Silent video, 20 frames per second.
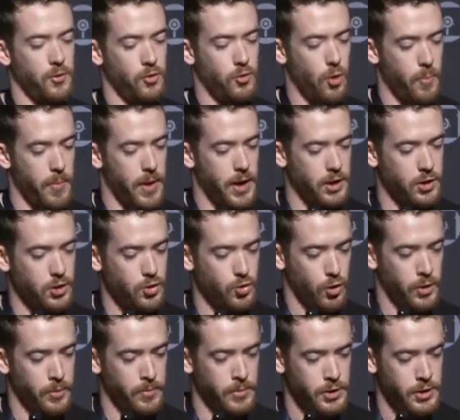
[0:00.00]
domain
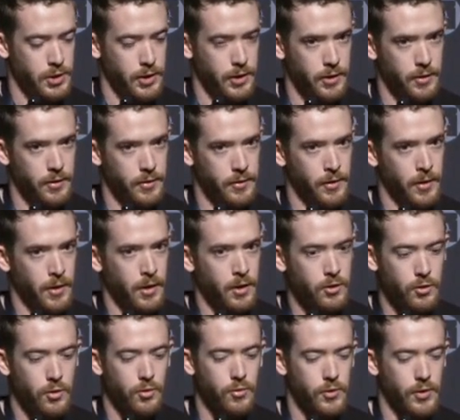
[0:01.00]
join machines
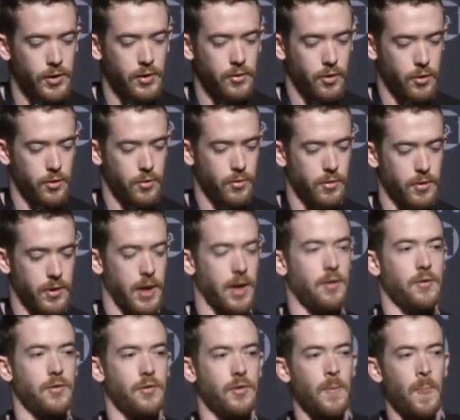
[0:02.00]
using local
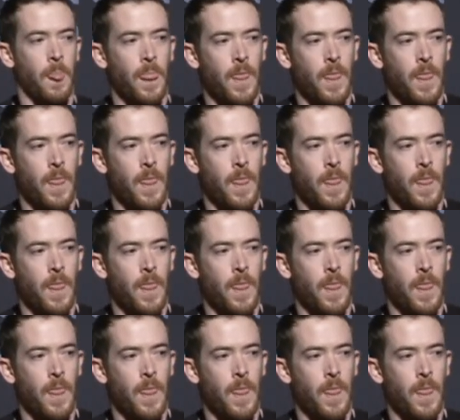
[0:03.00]
accounts.